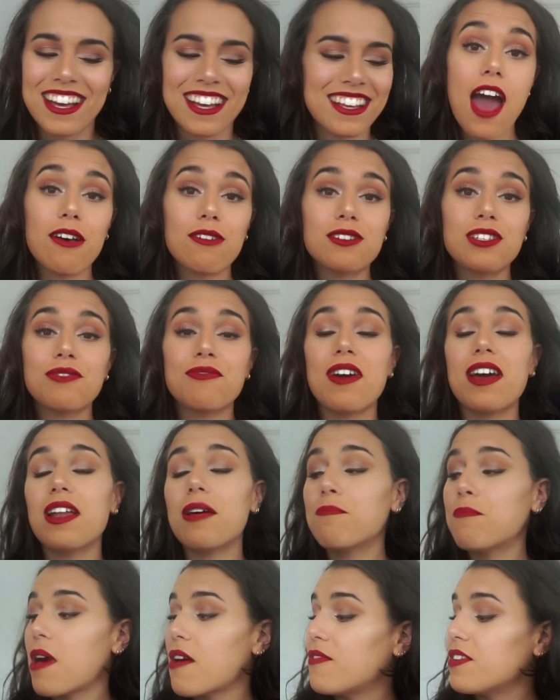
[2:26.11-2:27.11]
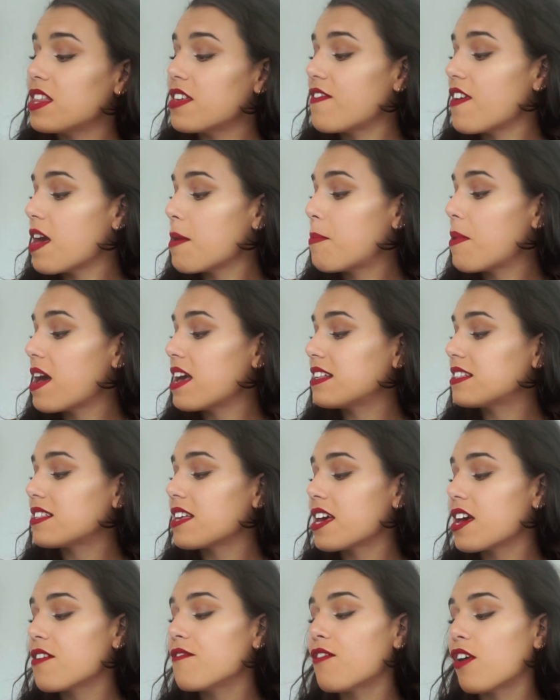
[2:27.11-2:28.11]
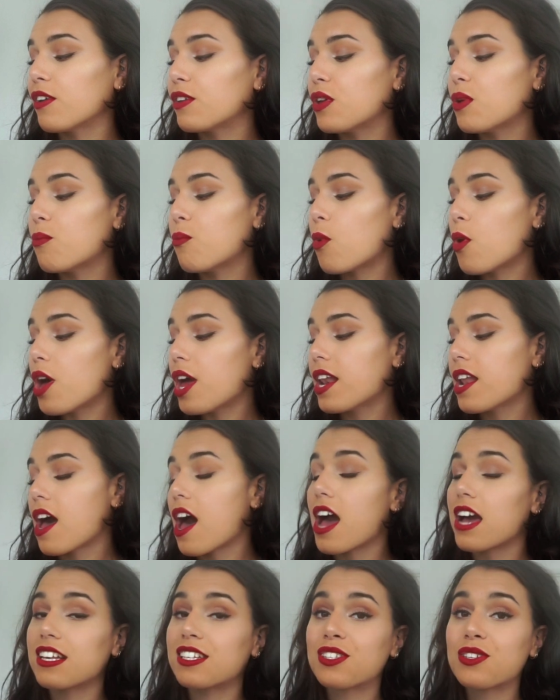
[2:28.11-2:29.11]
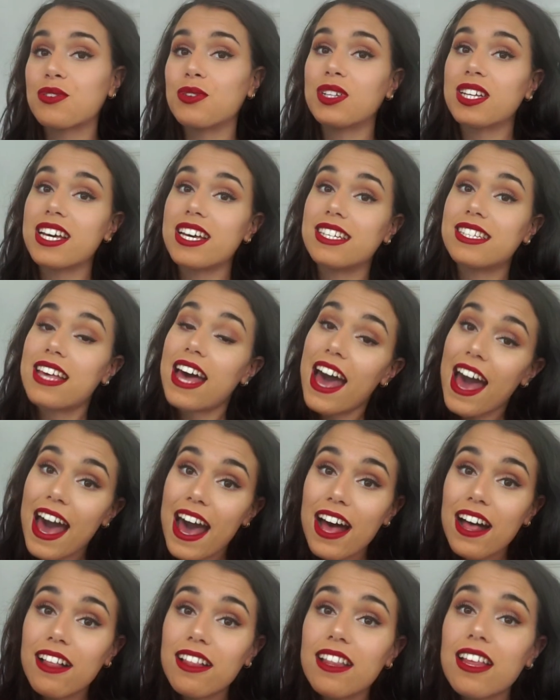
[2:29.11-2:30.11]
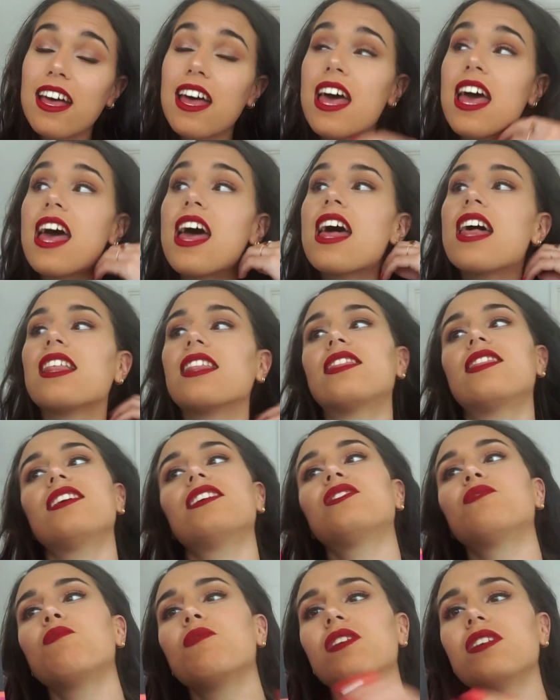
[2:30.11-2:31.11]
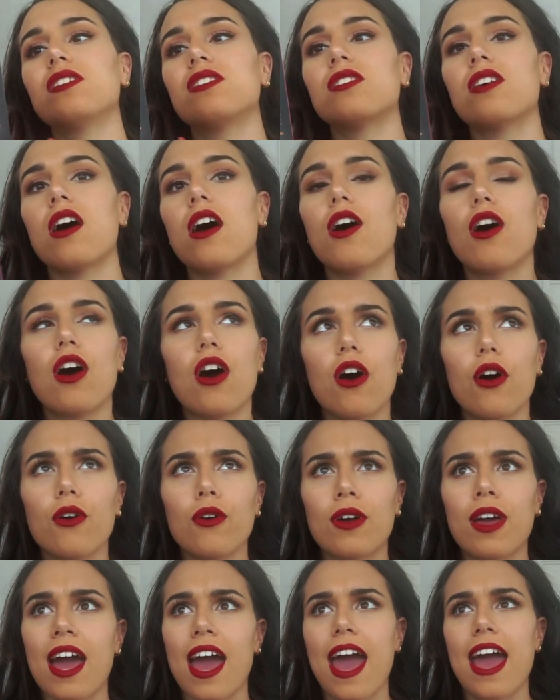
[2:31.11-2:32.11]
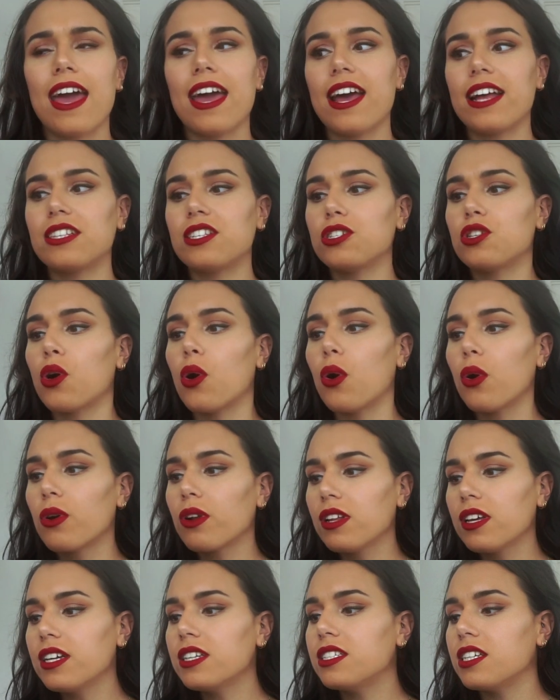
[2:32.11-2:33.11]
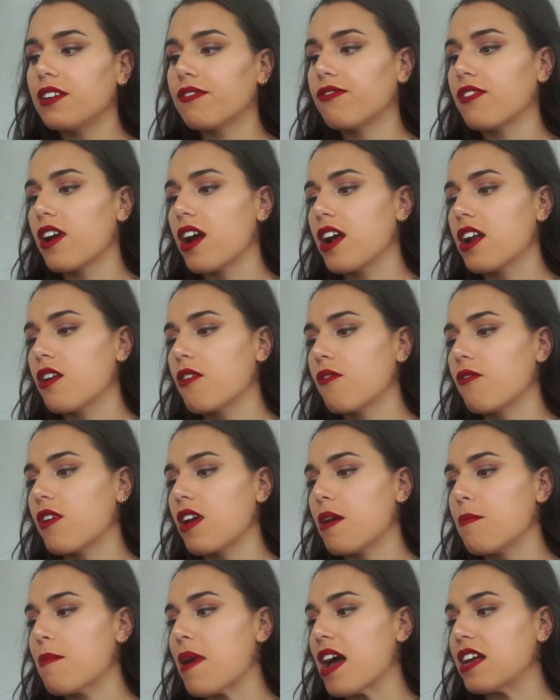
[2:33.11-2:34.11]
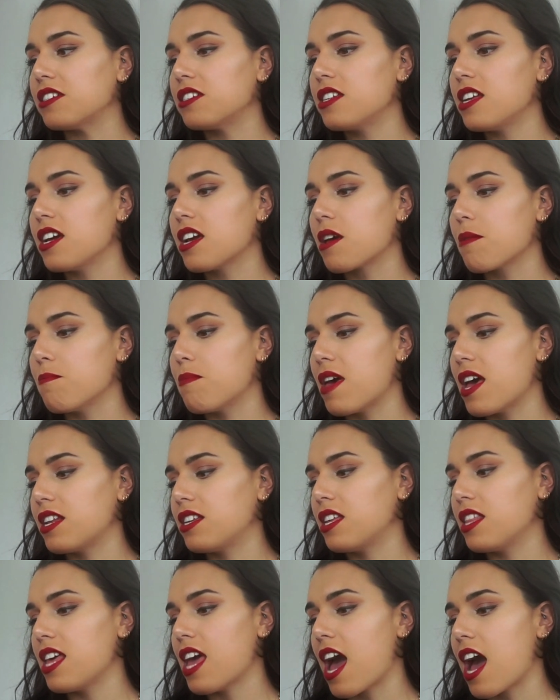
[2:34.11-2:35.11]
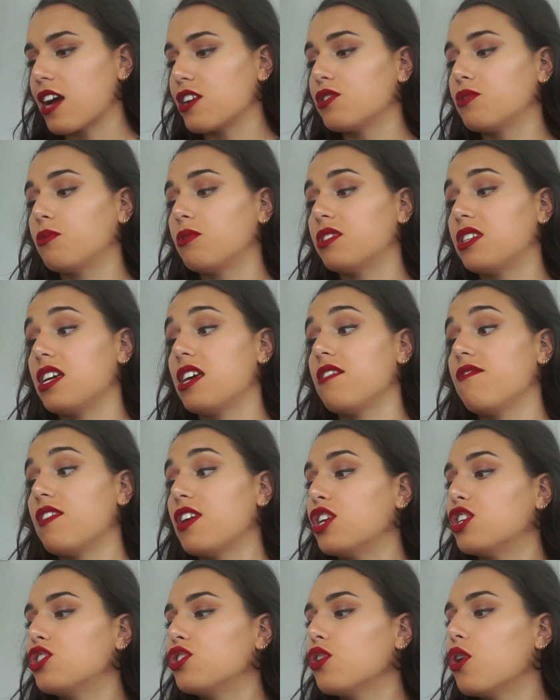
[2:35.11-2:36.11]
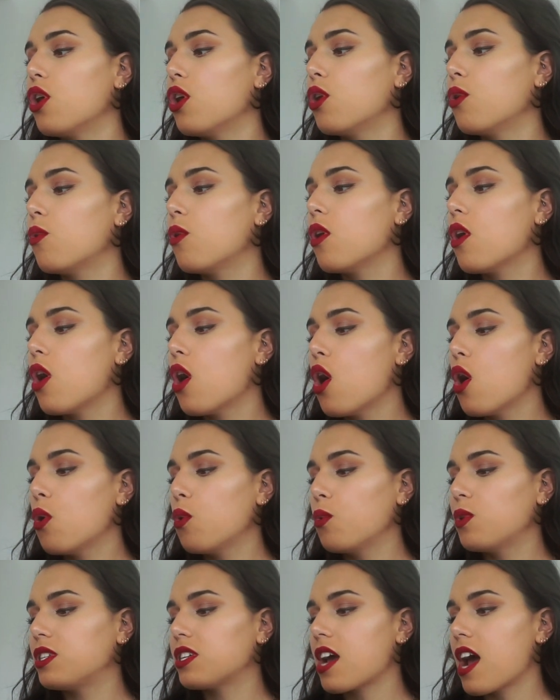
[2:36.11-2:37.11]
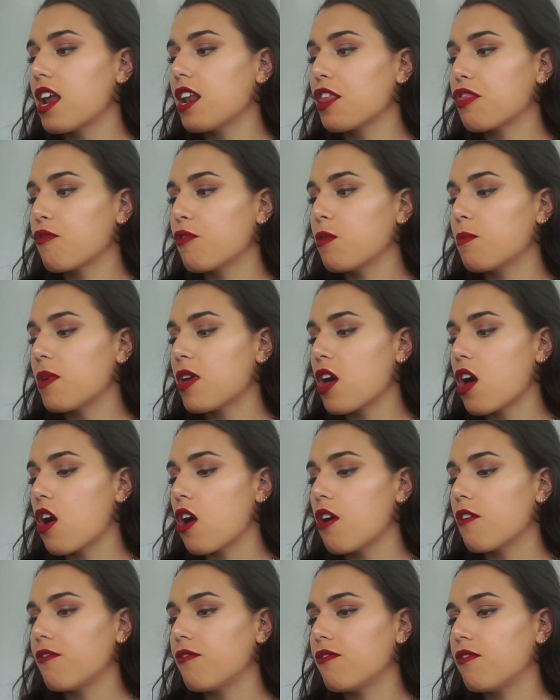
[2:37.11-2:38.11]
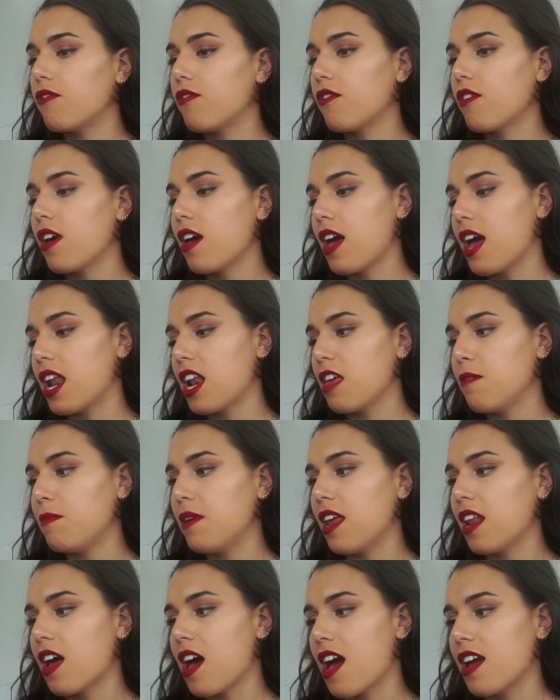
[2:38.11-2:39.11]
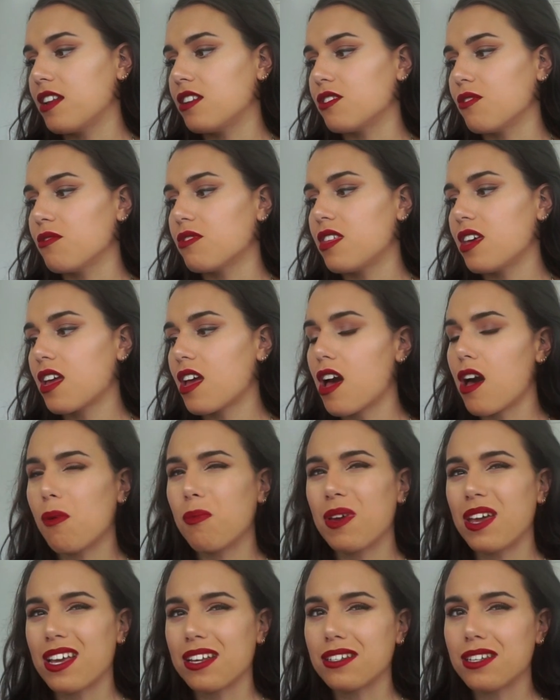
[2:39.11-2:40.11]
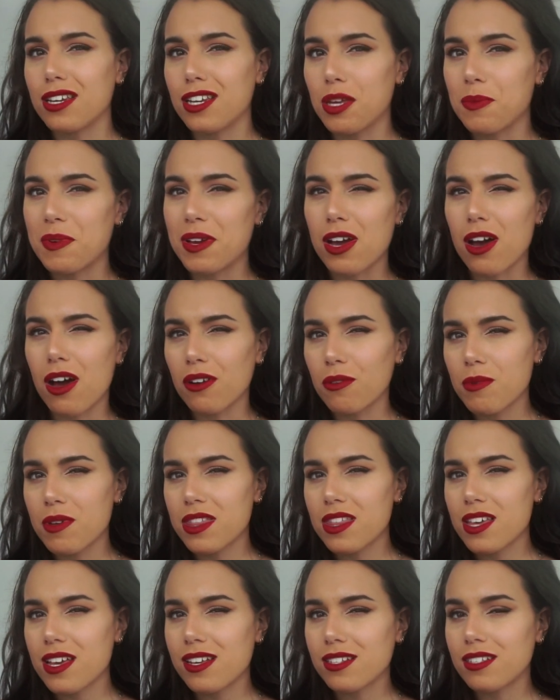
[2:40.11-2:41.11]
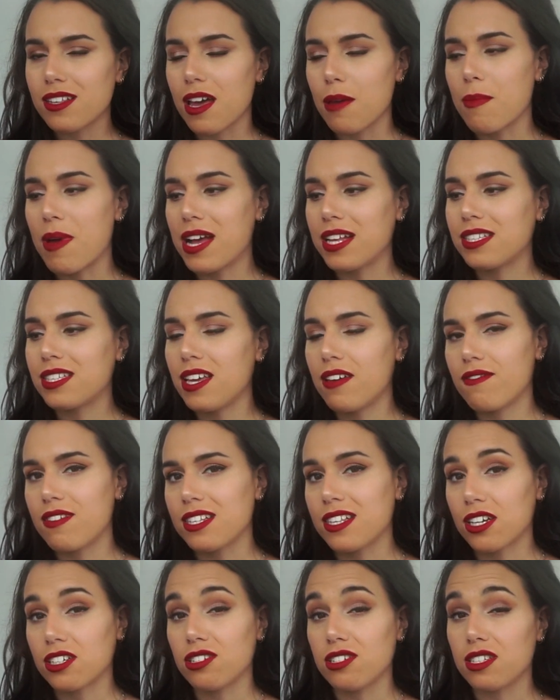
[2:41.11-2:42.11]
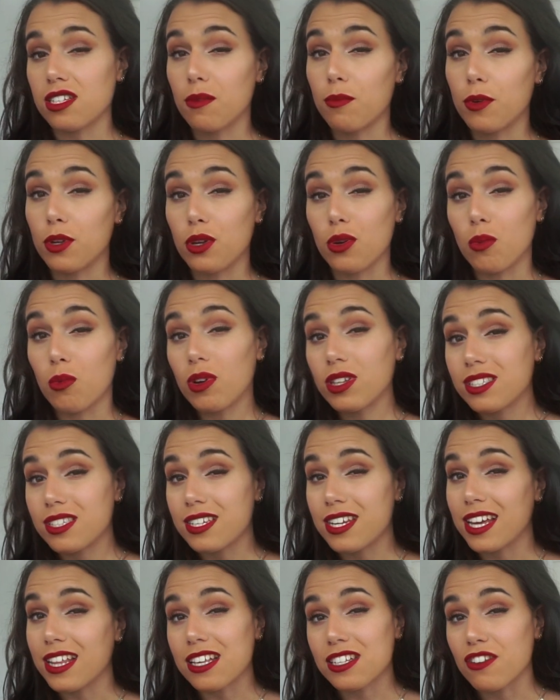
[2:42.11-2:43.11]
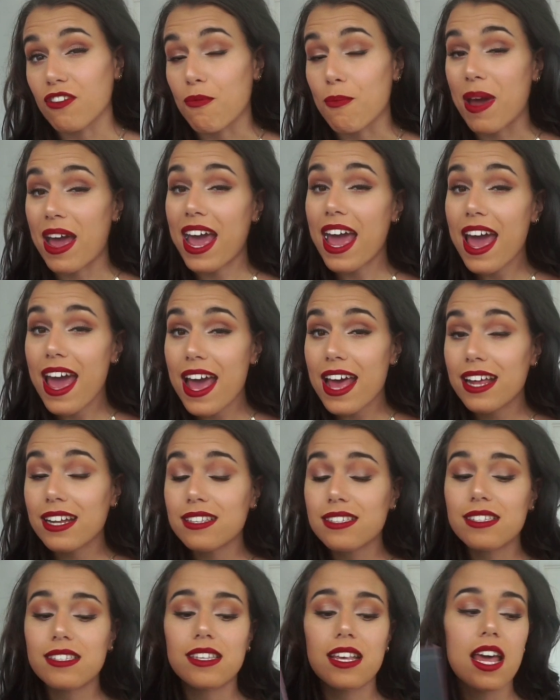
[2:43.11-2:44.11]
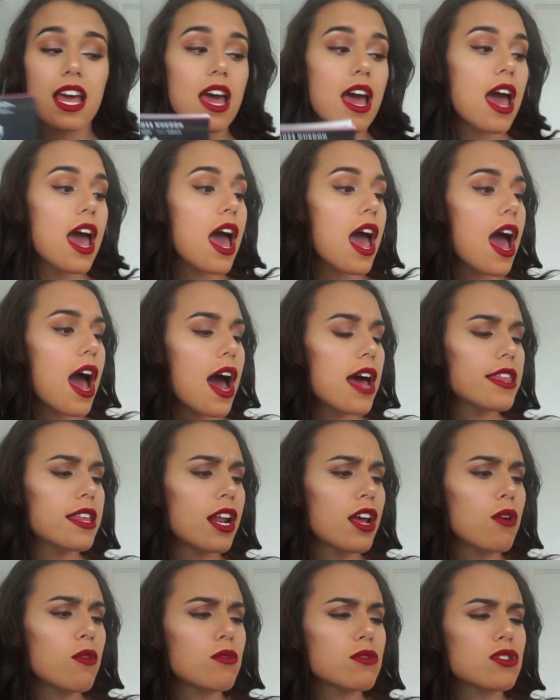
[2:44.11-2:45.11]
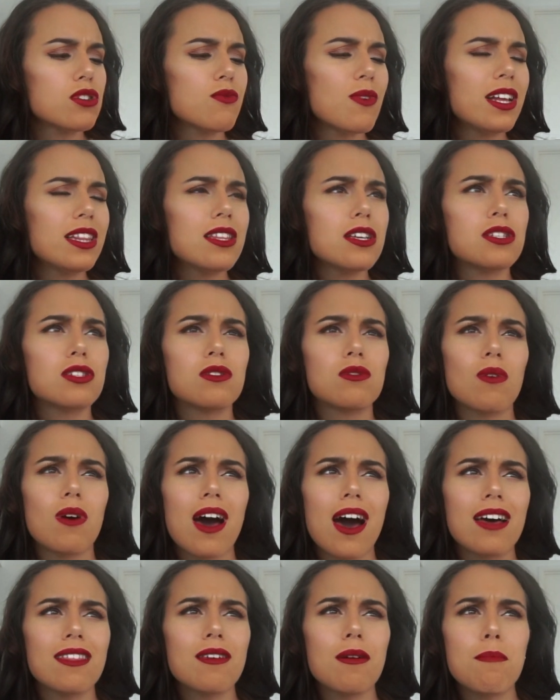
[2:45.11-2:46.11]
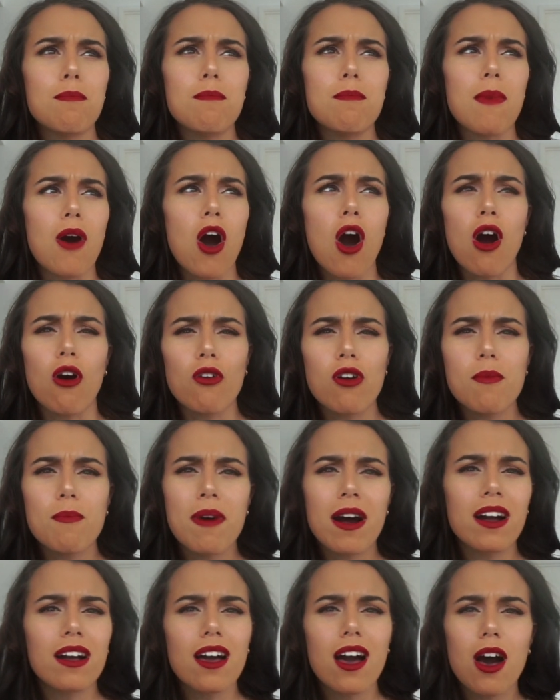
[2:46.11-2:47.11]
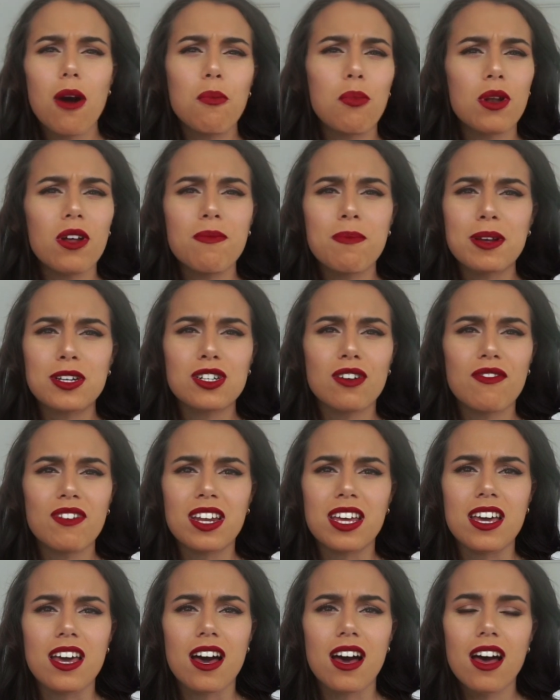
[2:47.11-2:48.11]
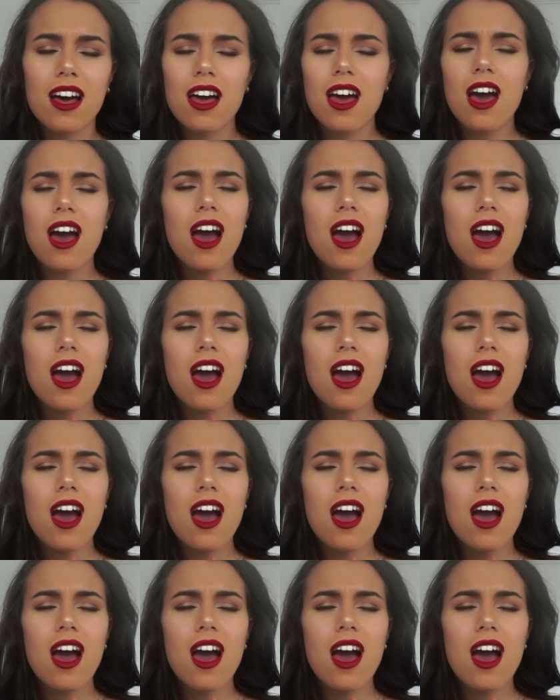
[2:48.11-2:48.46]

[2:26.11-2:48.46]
I also read Buffy the Vampire Slayer Volume 1, High School is Hell. This was okay. It's a totally different reimagining compared to the actual TV show, which kind of threw me off. And I mean, I don't think I'll be continuing on with this. I might see if there's actually someone who wants to take this off my hands. And then I also read this other horror manga. I'll put a picture of it here.